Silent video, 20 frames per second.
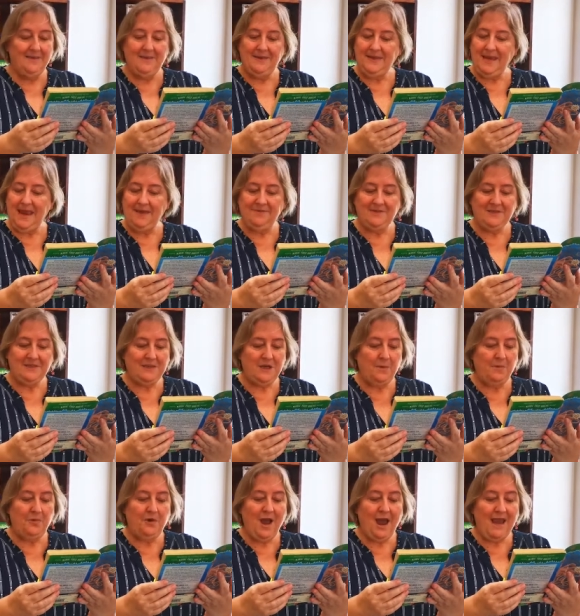never
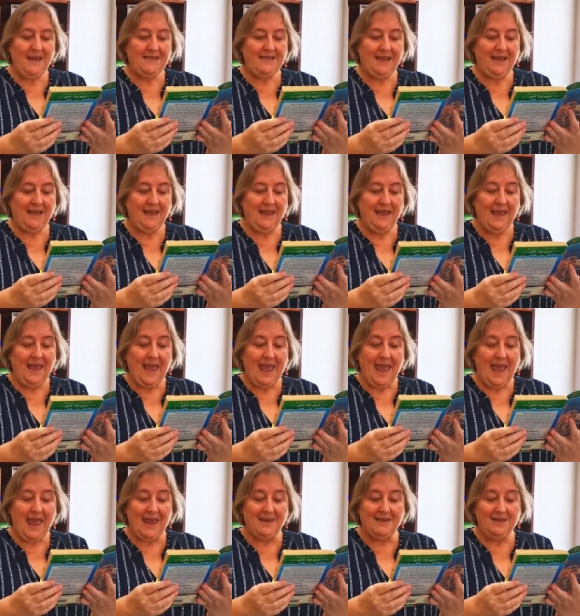stop writing.
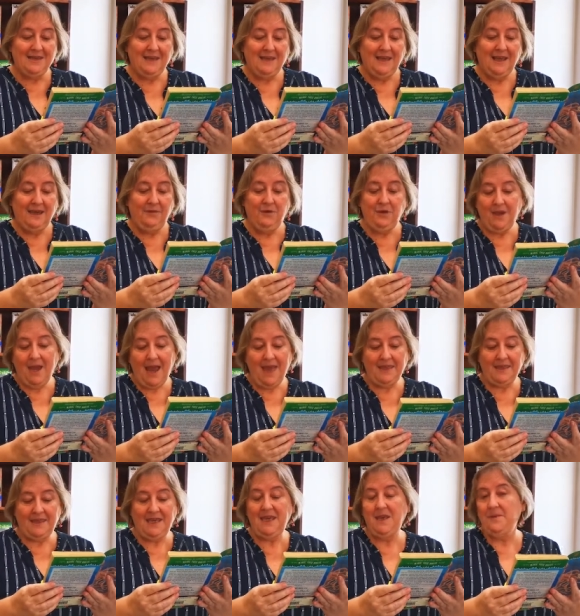And if you
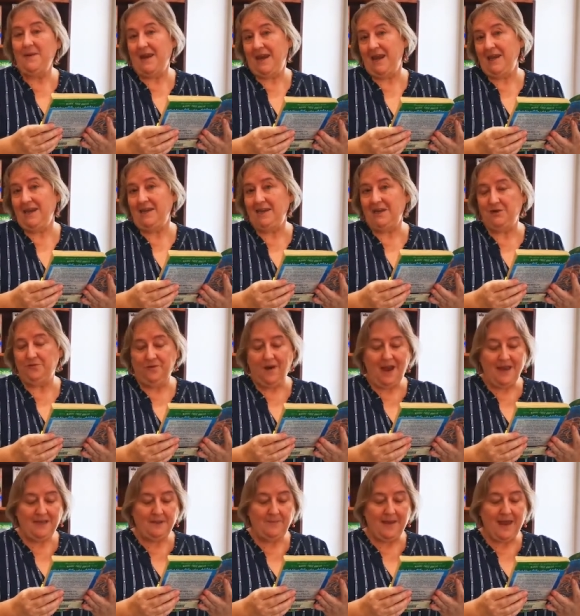can't think about anything to
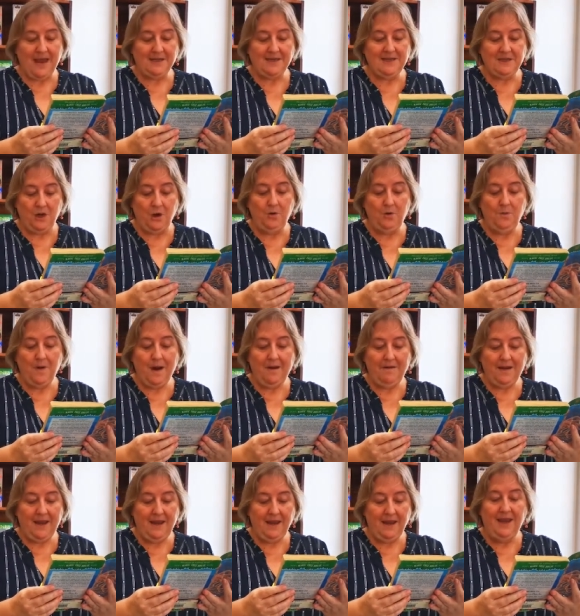write about, don't
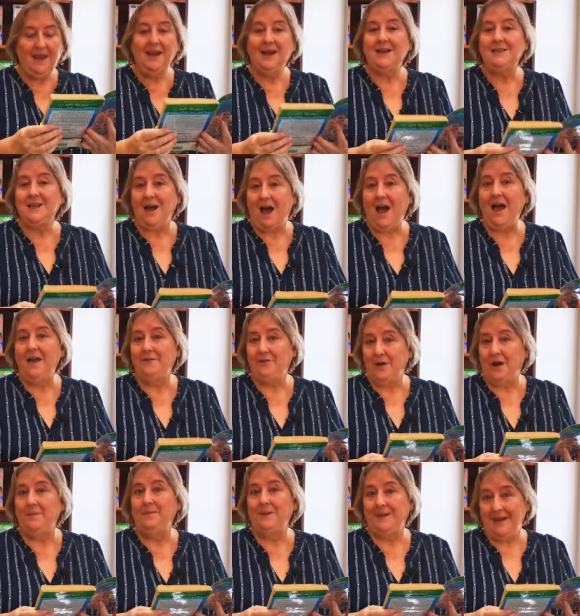worry, because I've
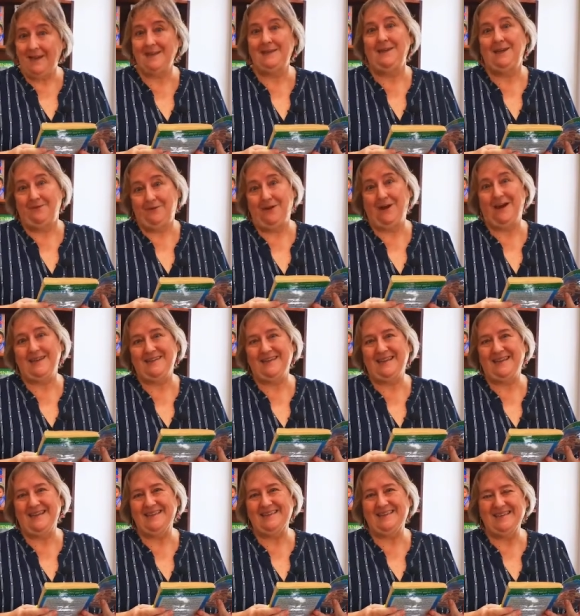got plenty of
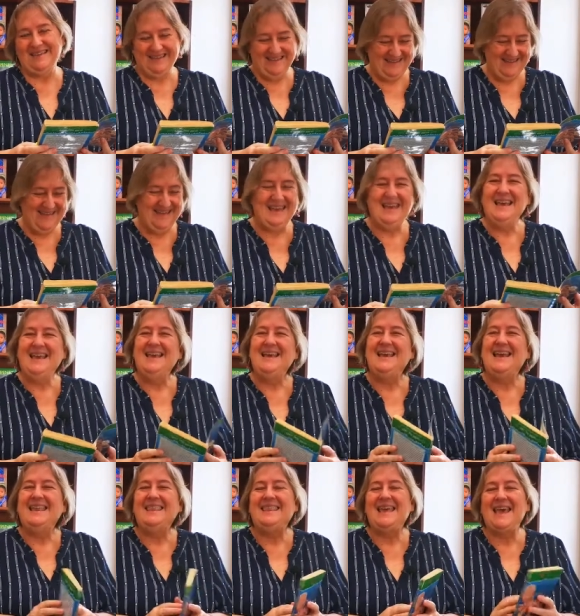ideas.
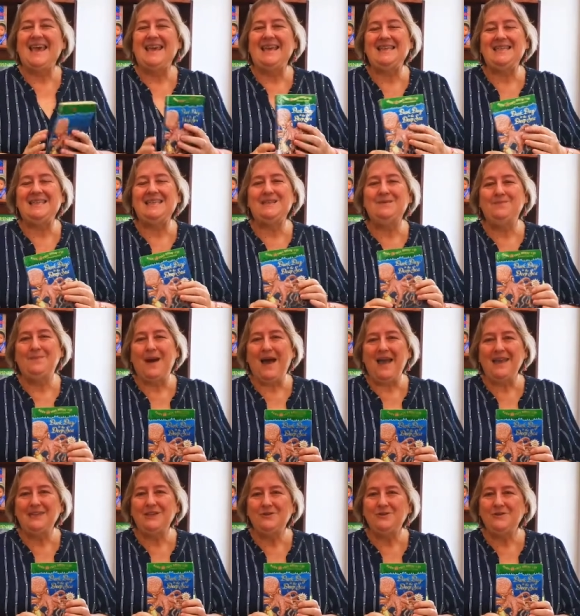They
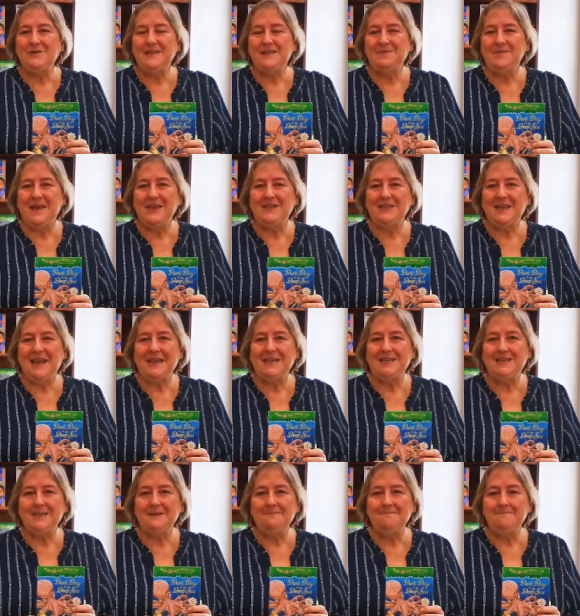inspire children's
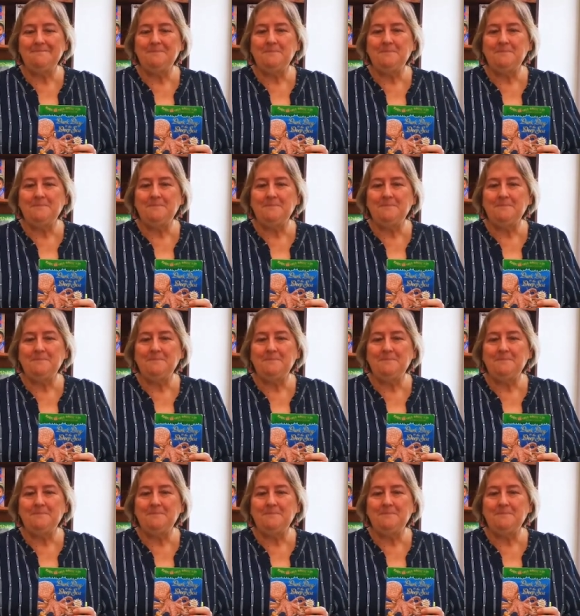imagination,